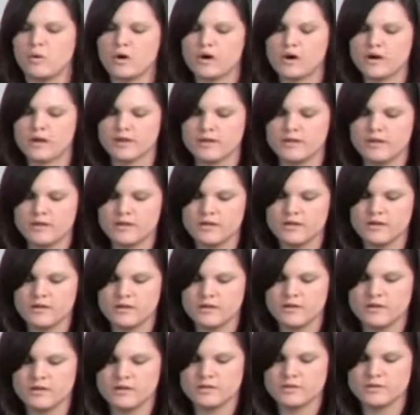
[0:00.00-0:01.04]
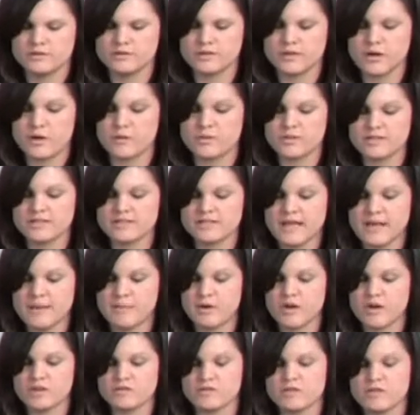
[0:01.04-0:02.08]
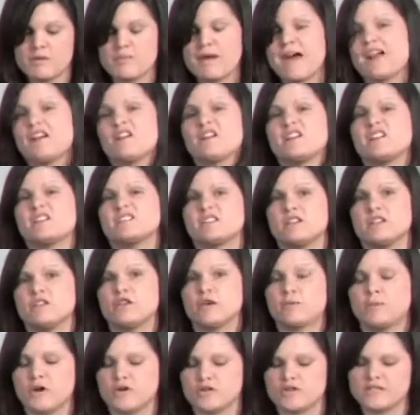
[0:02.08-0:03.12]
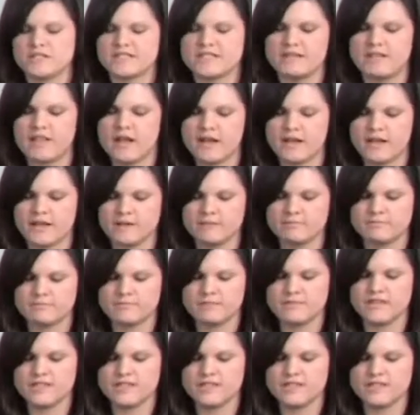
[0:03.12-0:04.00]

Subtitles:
work. So the same goes for the batteries in your emergency lighting.